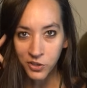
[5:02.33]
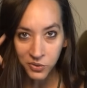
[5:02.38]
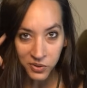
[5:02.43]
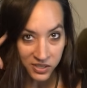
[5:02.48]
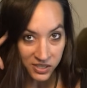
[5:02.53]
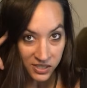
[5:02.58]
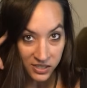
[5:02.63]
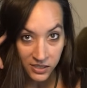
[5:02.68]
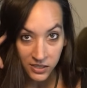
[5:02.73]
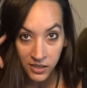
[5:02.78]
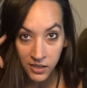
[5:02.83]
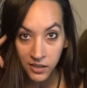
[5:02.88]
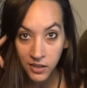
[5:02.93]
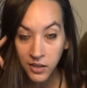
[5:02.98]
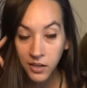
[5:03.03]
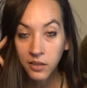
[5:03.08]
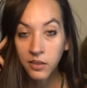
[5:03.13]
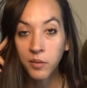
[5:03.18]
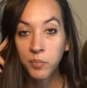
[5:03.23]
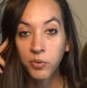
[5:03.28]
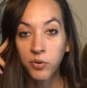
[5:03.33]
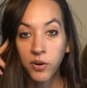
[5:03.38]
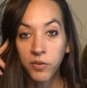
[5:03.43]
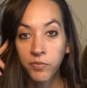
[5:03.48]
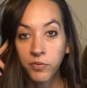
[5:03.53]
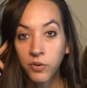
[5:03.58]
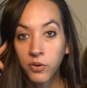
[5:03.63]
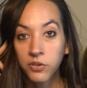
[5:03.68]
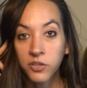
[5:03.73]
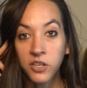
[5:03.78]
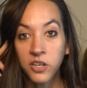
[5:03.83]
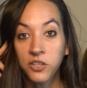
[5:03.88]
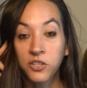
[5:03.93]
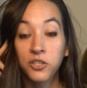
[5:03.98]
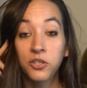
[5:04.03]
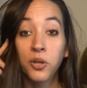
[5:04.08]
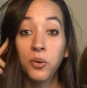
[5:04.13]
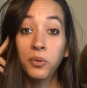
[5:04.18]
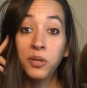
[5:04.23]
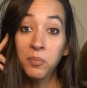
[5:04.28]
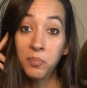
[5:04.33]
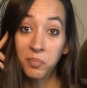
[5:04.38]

You can see it in the peripherals and it's slowly